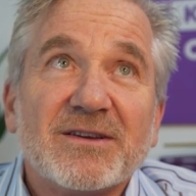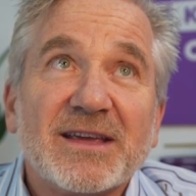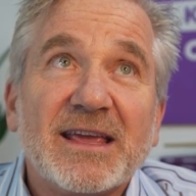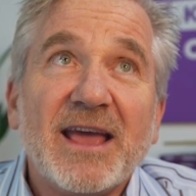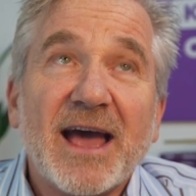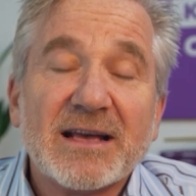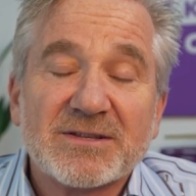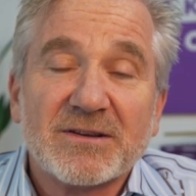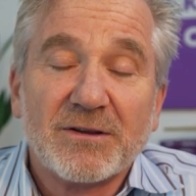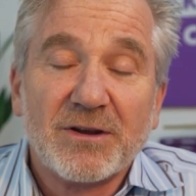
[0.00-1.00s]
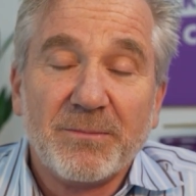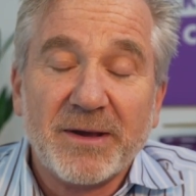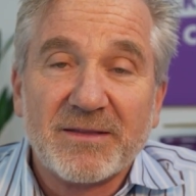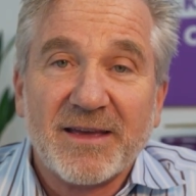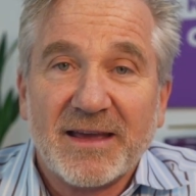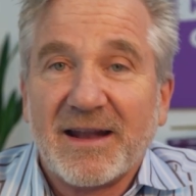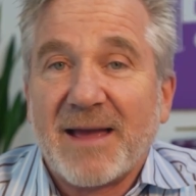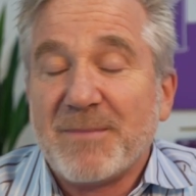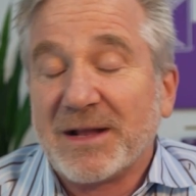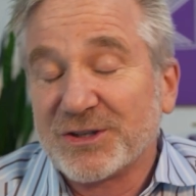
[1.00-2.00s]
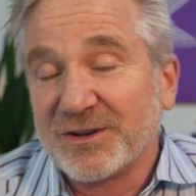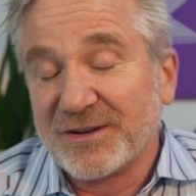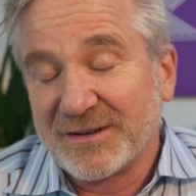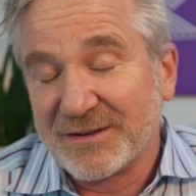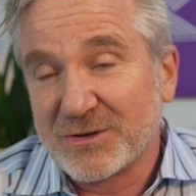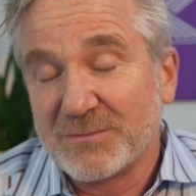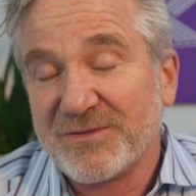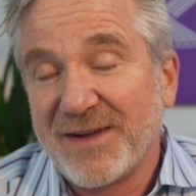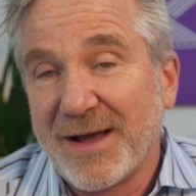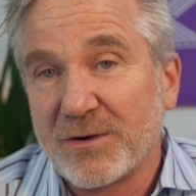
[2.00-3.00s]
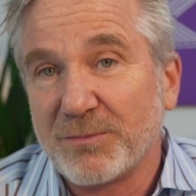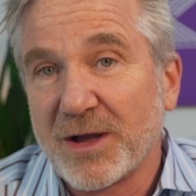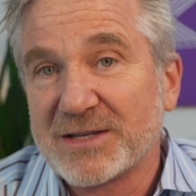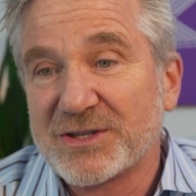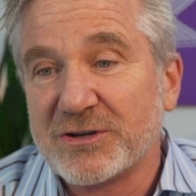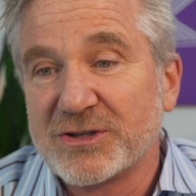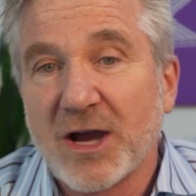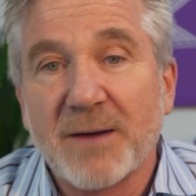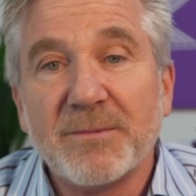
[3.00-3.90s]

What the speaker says: guess a little bit that I mentioned in terms of how it applies to your job.